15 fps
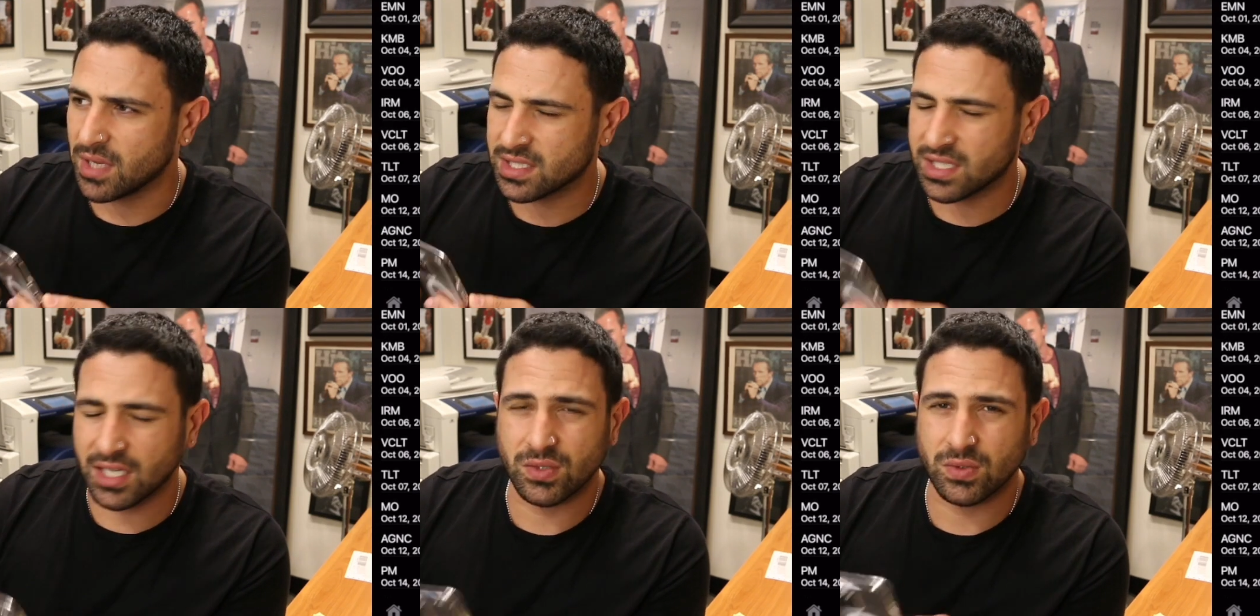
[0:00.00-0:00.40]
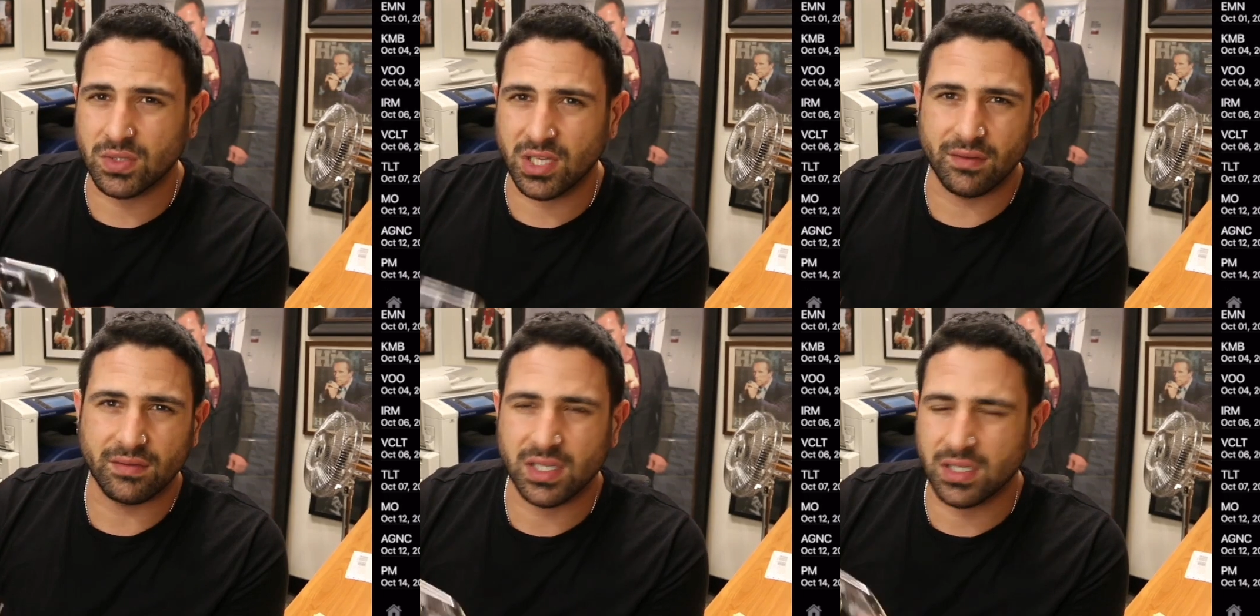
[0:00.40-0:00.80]
essential
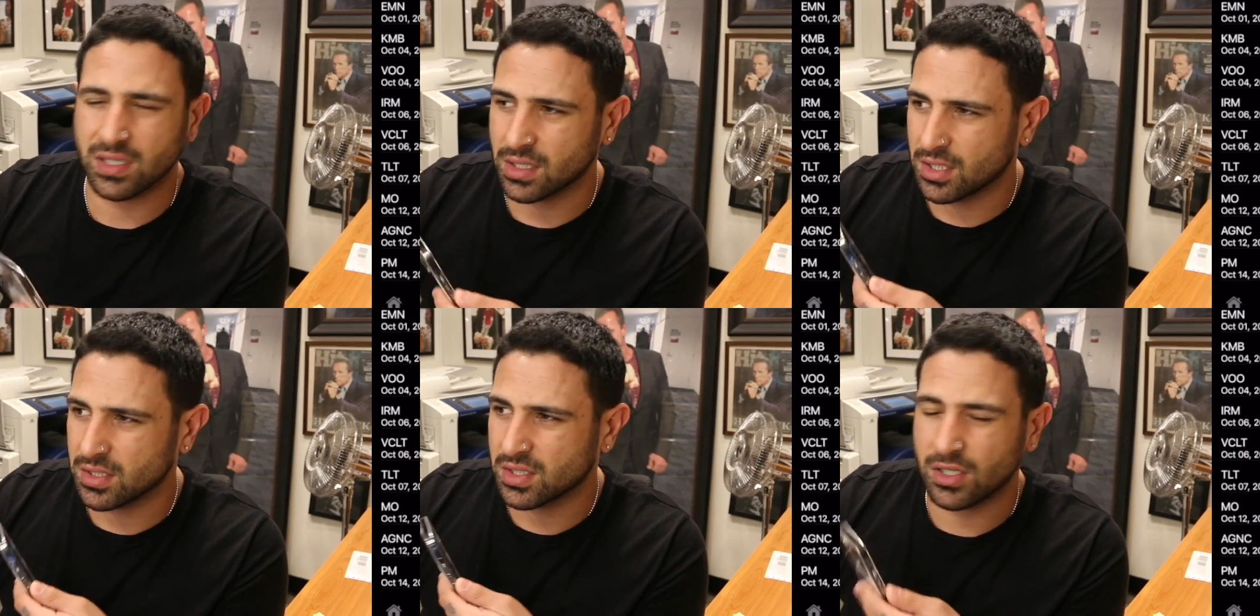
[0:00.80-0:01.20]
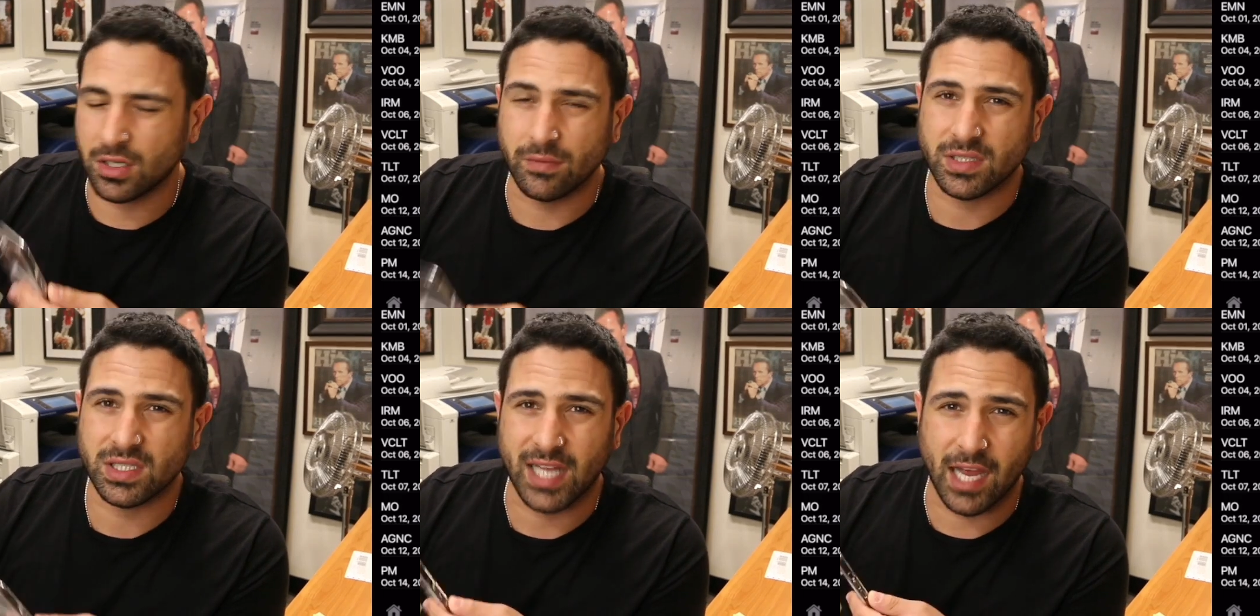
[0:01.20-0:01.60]
services and
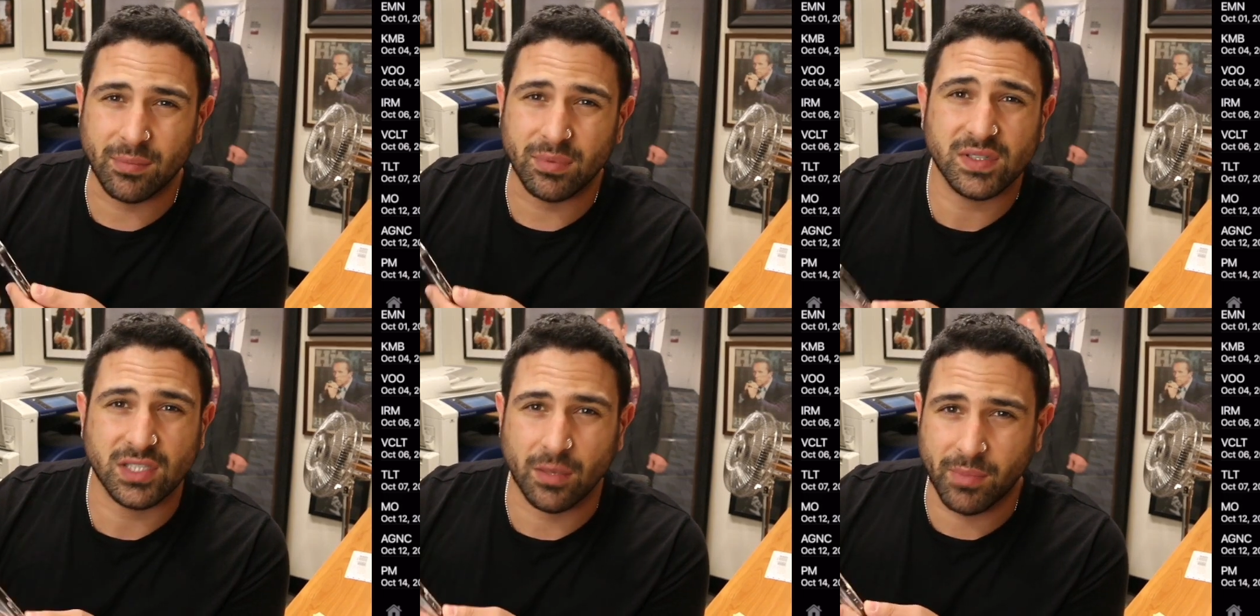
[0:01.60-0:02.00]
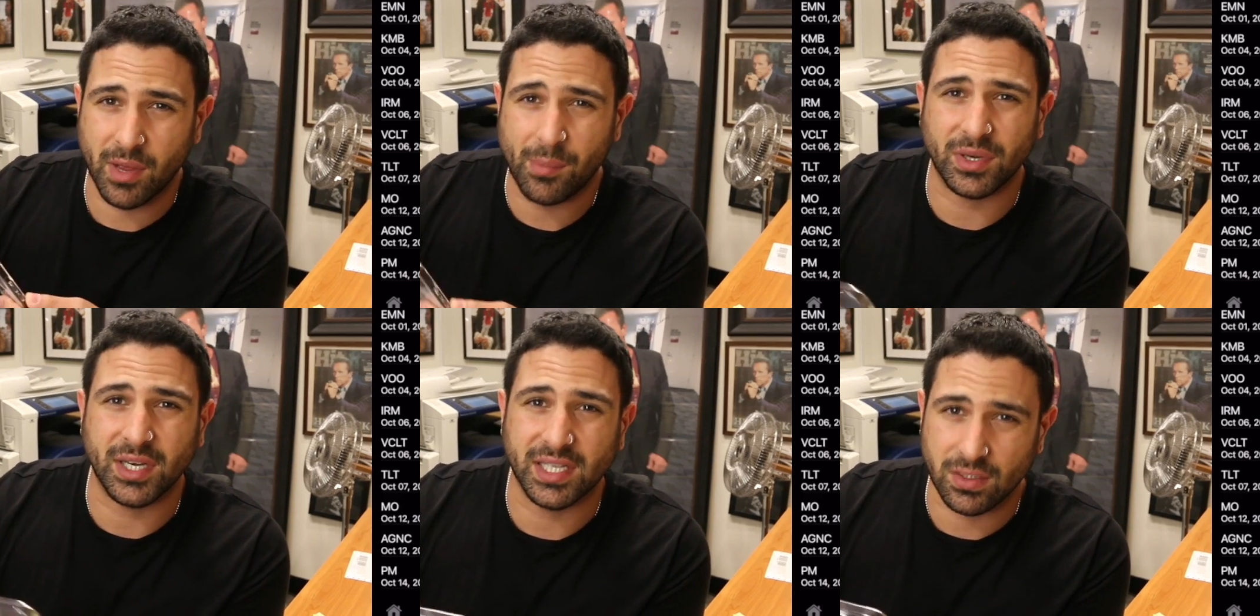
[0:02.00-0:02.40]
consumer staples, so
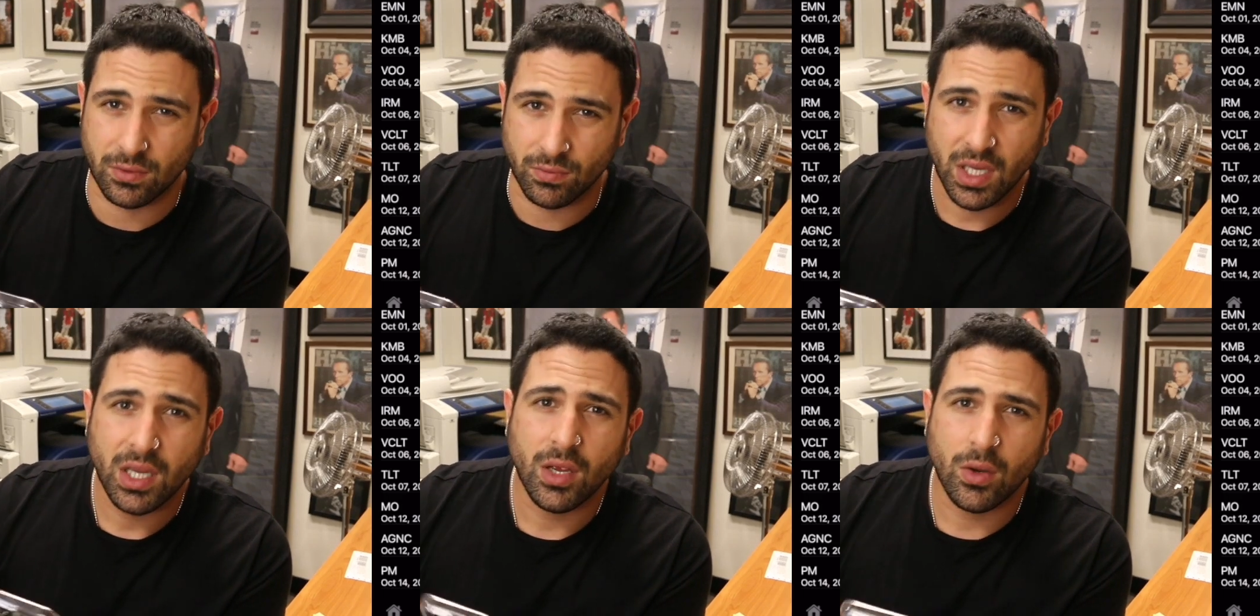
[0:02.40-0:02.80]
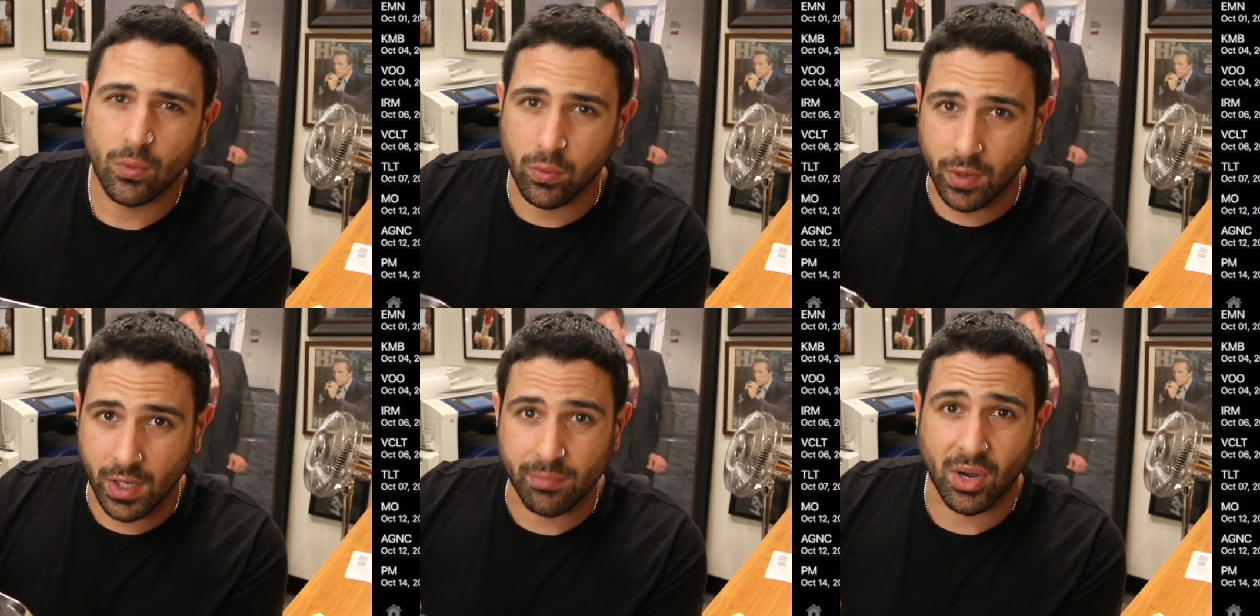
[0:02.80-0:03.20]
people need to
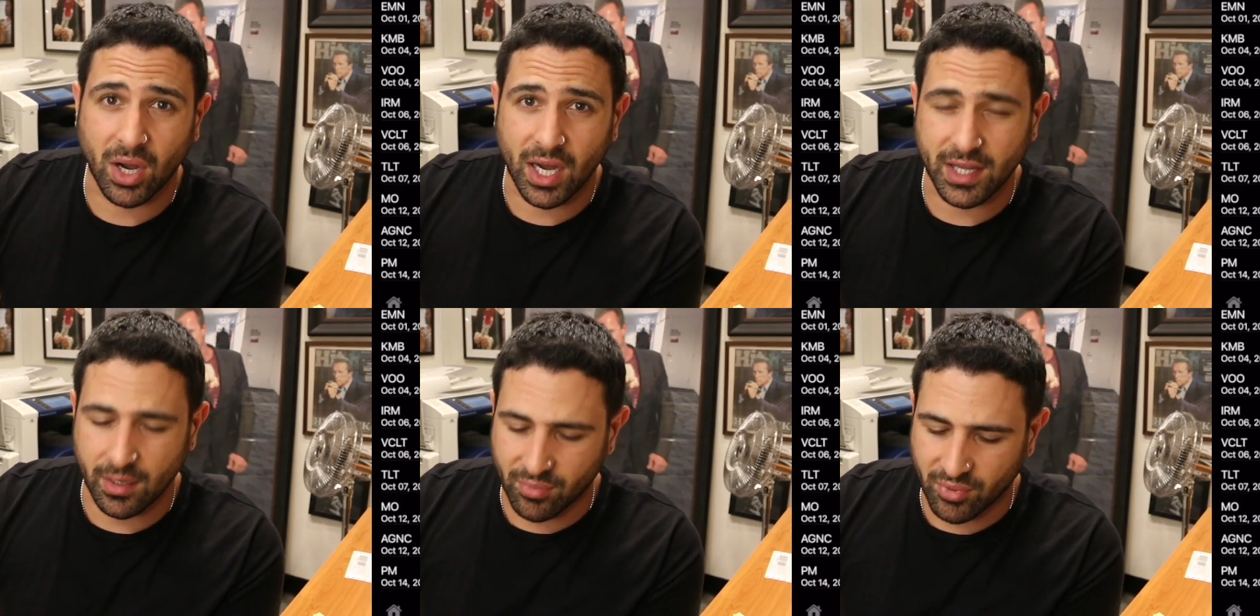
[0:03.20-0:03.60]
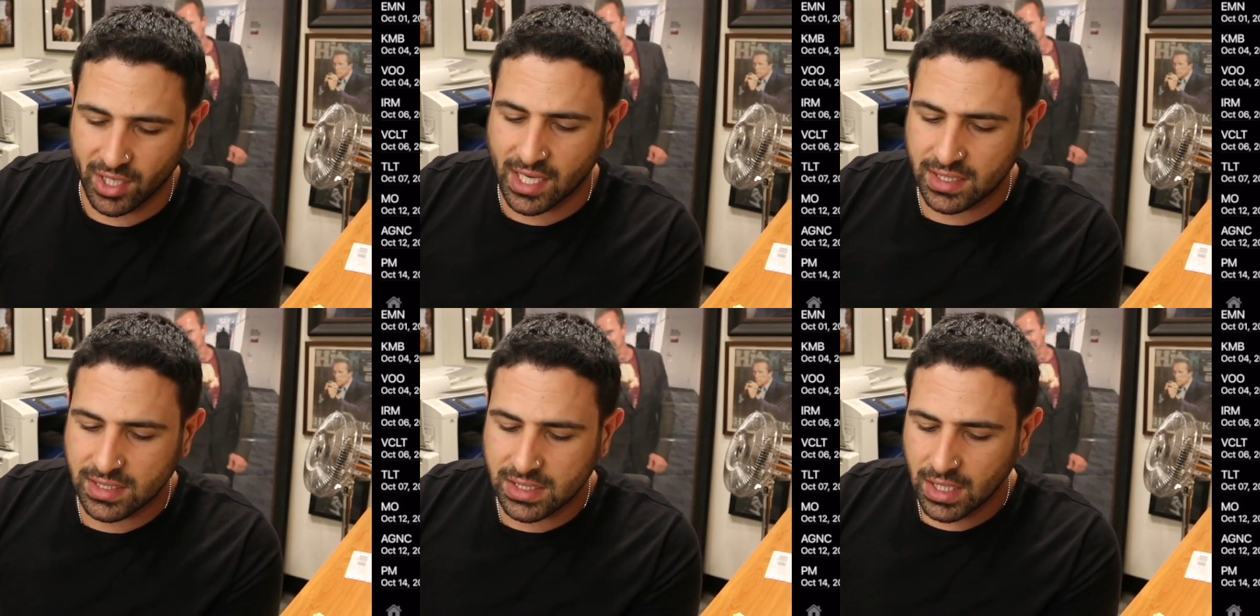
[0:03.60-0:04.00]
rebuy their
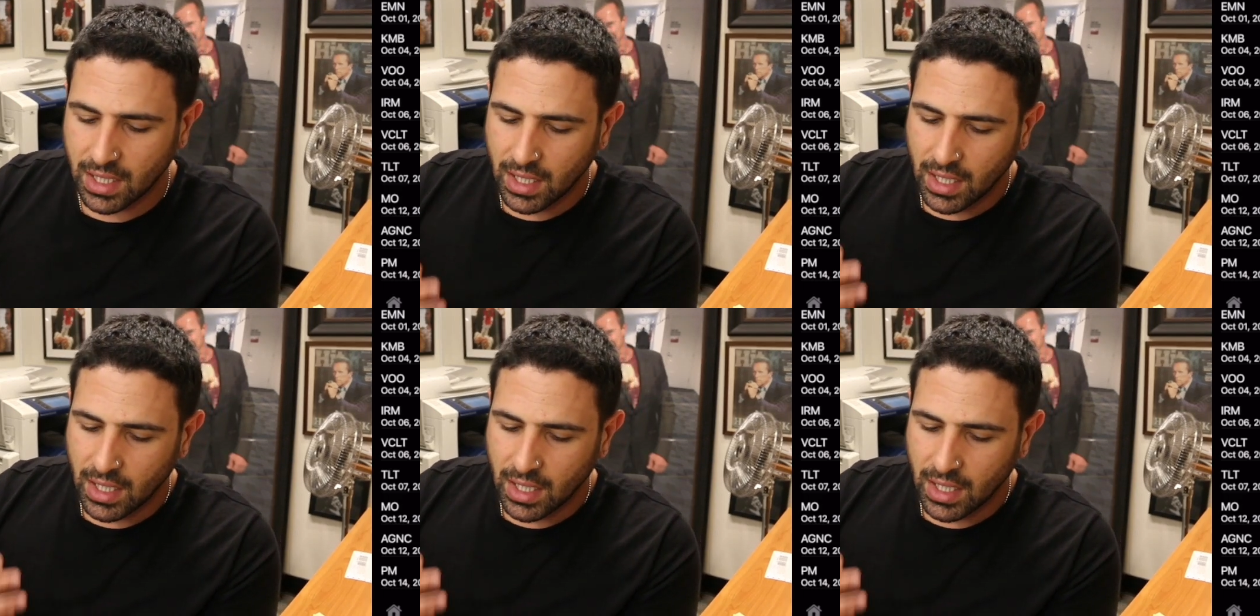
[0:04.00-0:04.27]
products.